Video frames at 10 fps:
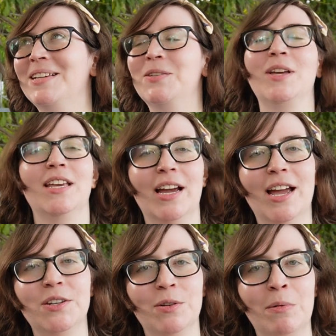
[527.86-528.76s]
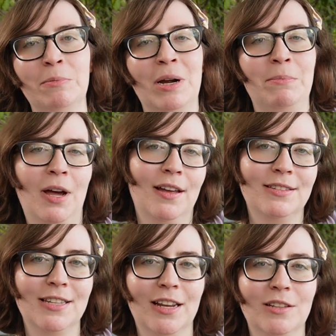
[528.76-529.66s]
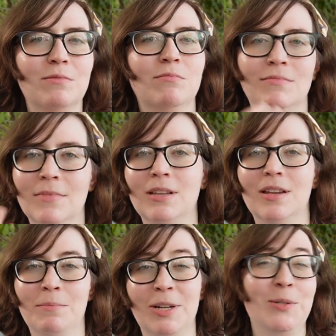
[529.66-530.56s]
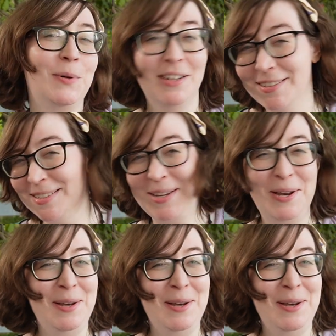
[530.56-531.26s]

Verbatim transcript: so I think I had to remember I'm not like in my 20s